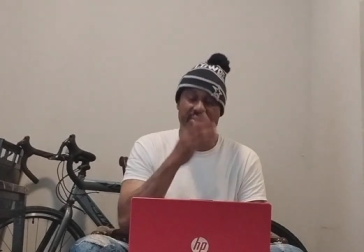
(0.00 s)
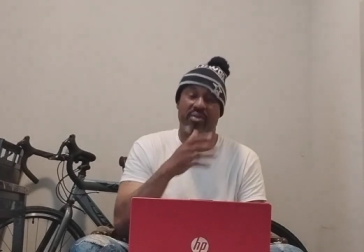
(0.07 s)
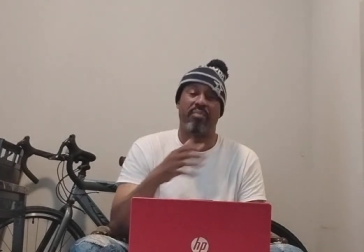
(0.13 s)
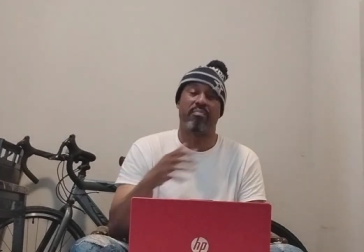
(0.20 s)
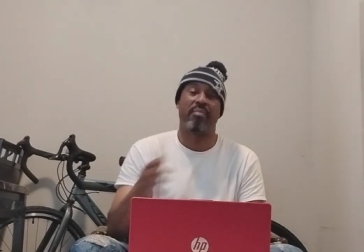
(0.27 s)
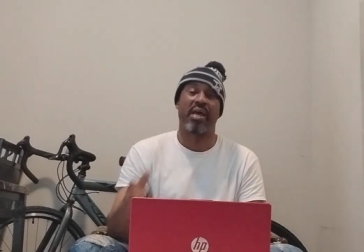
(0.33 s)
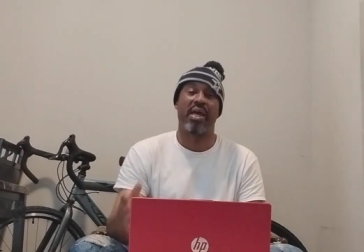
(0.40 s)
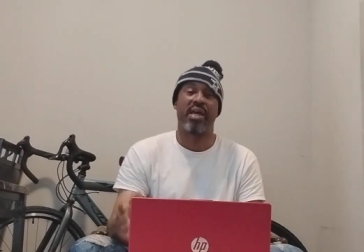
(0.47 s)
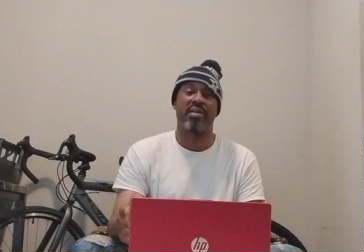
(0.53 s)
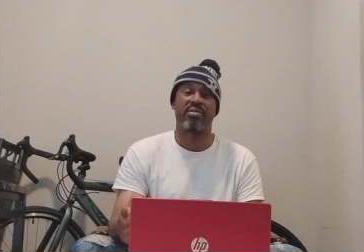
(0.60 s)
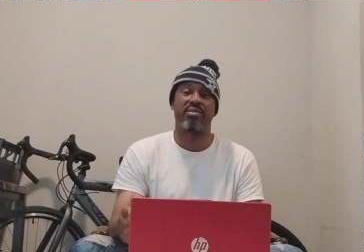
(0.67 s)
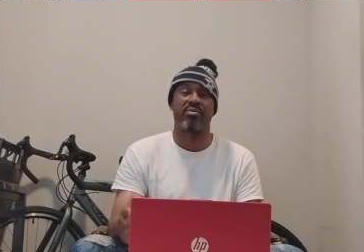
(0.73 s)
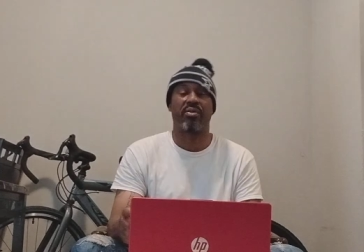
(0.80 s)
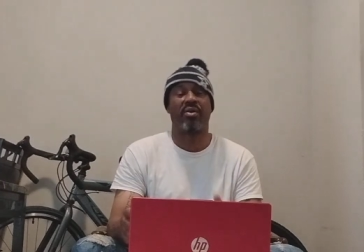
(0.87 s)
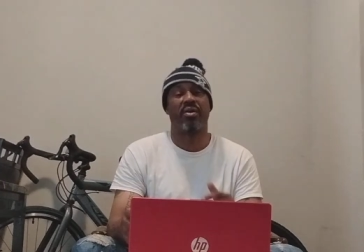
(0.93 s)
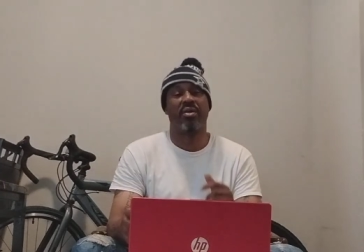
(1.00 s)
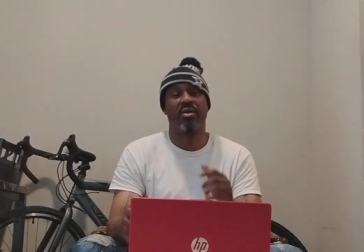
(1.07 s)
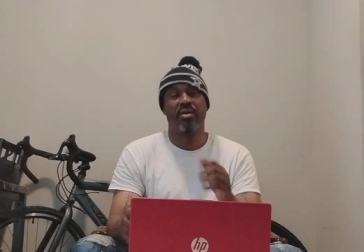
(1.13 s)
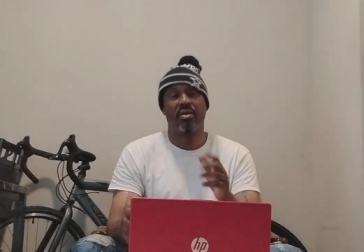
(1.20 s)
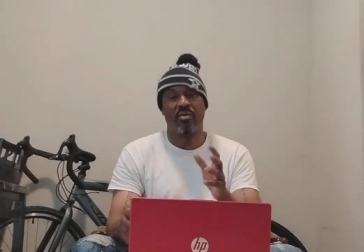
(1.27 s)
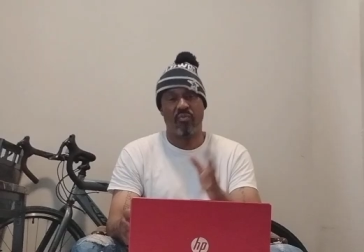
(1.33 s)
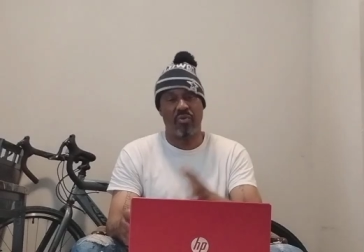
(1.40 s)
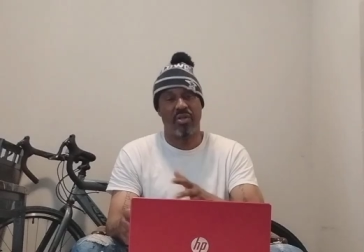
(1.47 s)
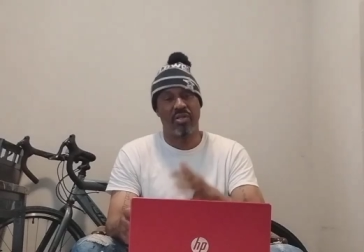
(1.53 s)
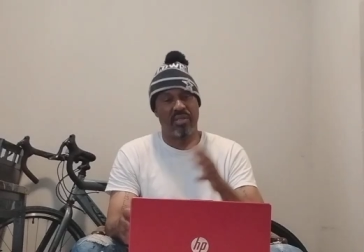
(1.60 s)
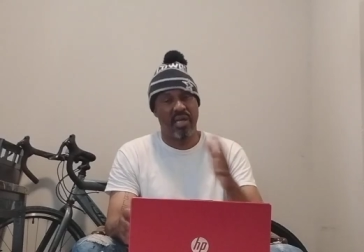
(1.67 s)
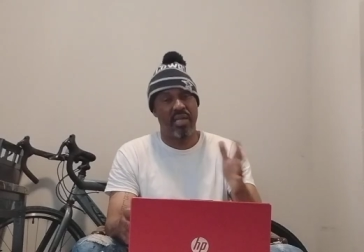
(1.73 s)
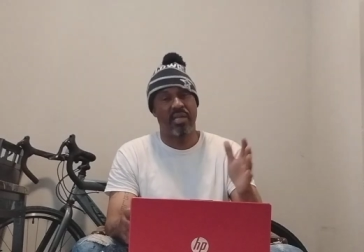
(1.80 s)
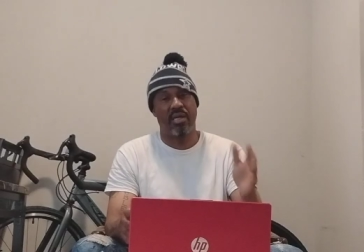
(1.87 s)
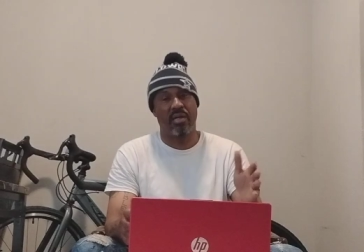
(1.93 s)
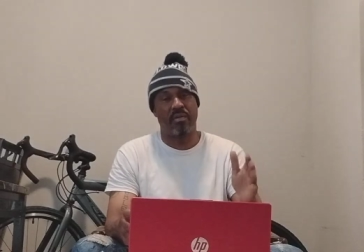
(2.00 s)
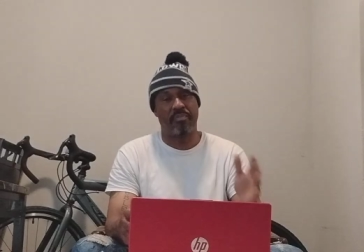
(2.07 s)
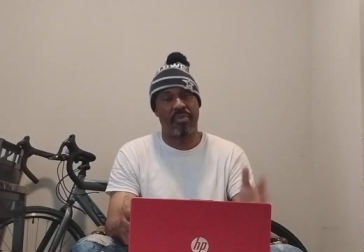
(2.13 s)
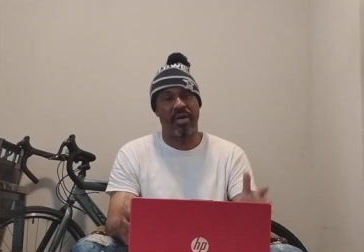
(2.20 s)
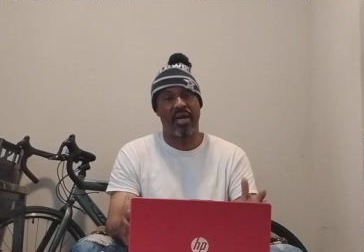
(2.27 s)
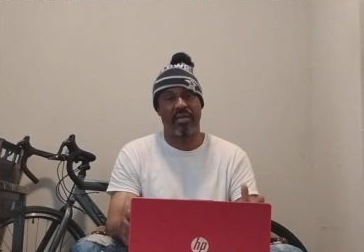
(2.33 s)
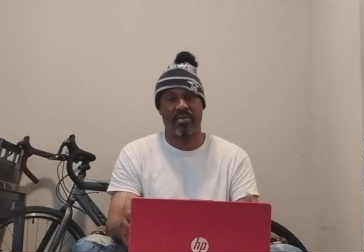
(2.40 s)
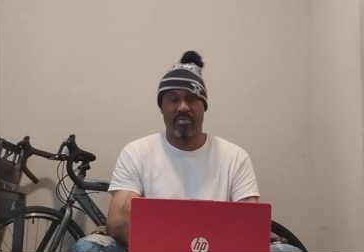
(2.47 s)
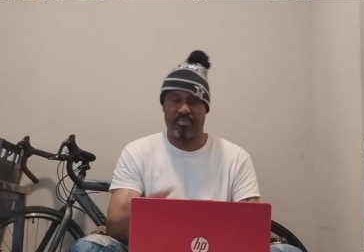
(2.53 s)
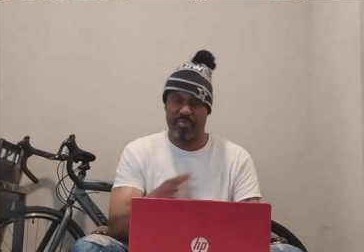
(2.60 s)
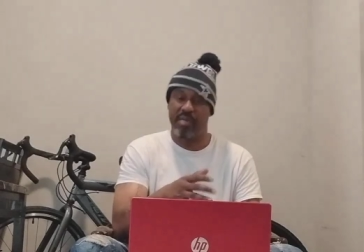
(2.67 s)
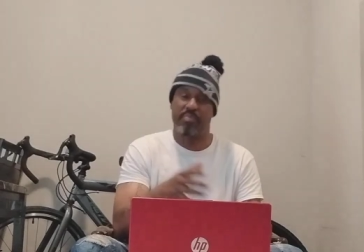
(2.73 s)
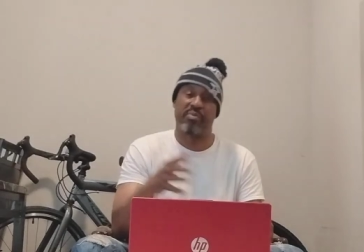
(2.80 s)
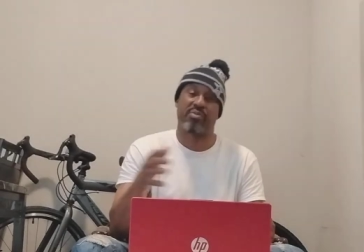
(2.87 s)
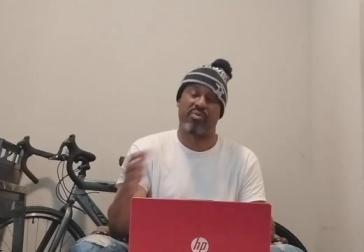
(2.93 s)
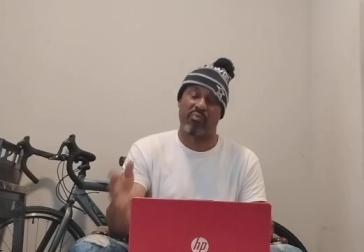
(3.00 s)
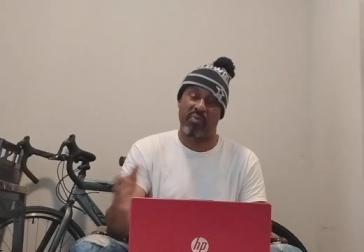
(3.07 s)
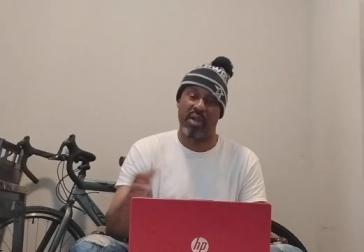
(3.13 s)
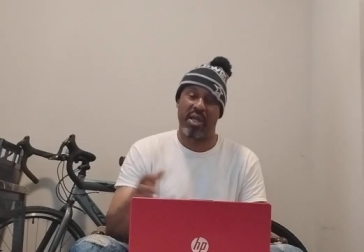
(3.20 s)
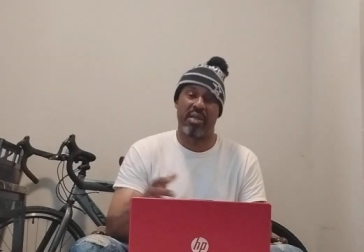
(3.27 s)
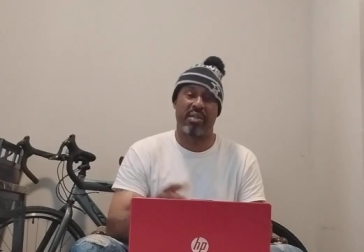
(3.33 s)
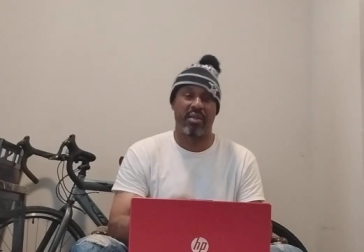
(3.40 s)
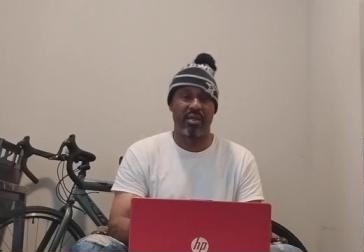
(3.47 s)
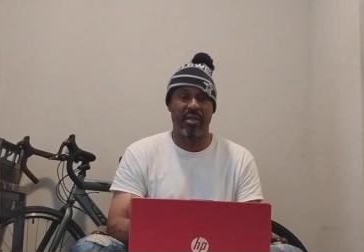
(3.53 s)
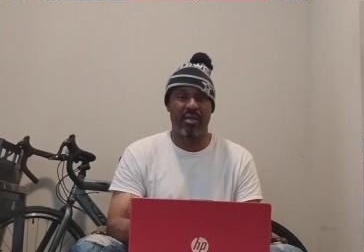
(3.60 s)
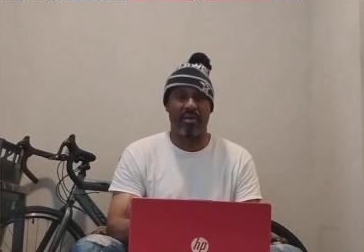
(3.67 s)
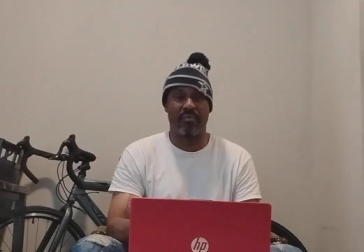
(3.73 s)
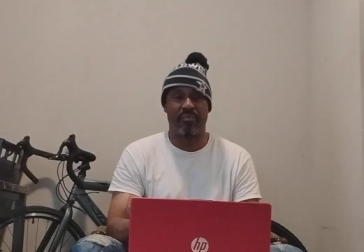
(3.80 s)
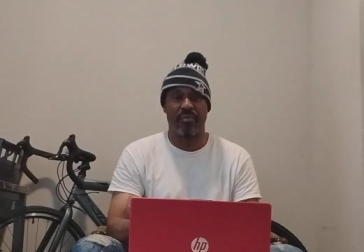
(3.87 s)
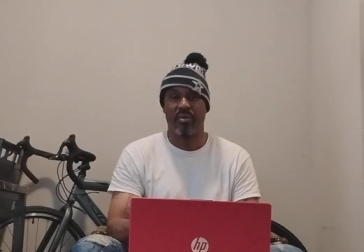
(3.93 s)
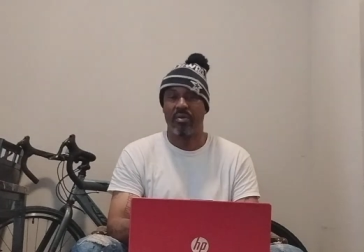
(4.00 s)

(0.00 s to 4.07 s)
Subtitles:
to the masses, or will they get it back to people surrounding them.